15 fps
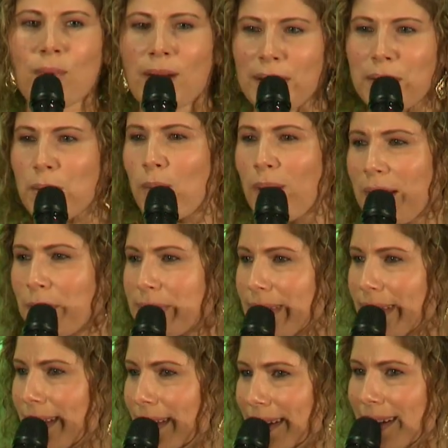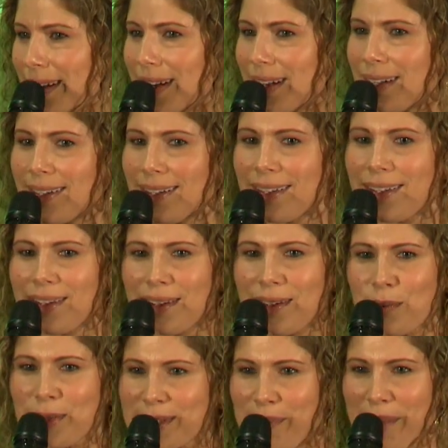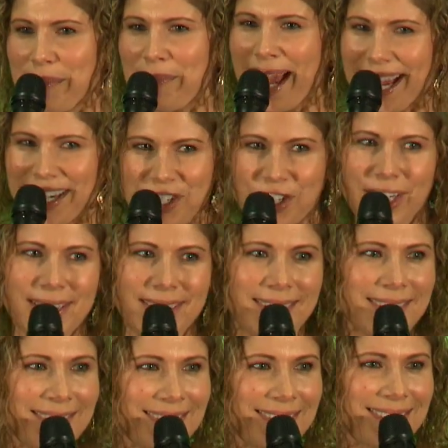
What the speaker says: why was I here, what's my passion.